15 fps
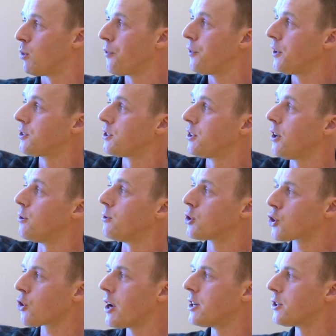One thing to
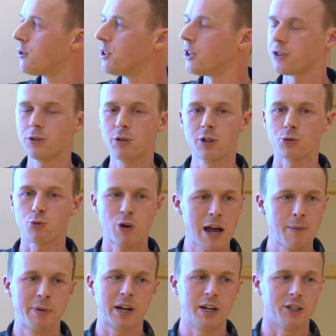note, try and do this all as
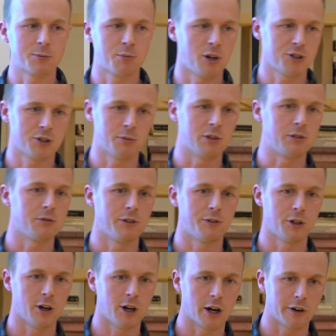rapidly as possible
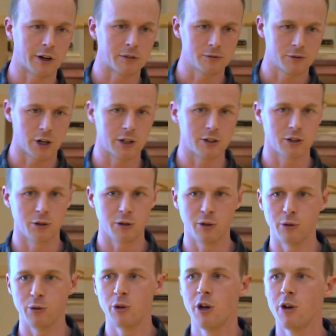if you're hiring, right?
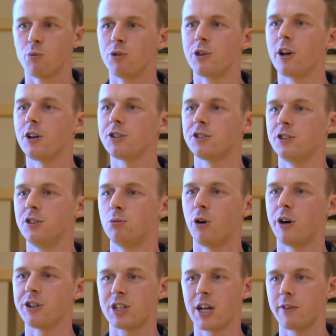The last thing you
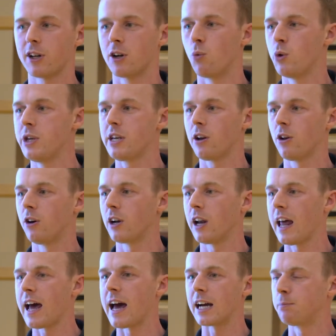want is to have like a
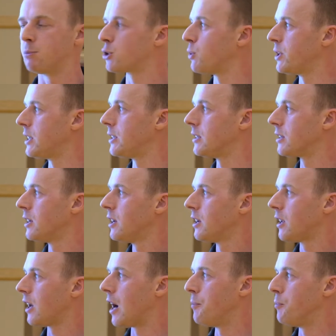week-long lag between,
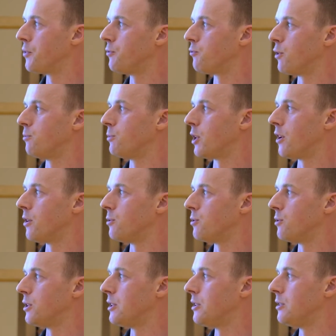
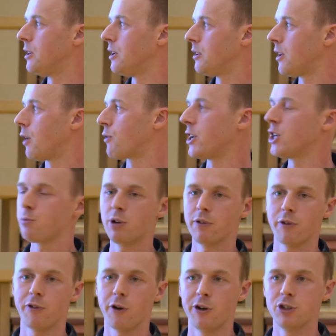the
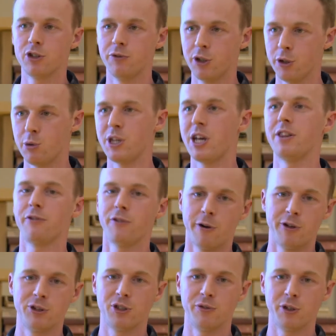arrangement of a phone interview and then the
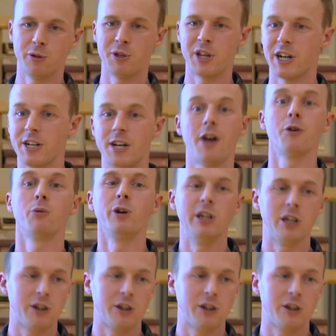phone interview and then another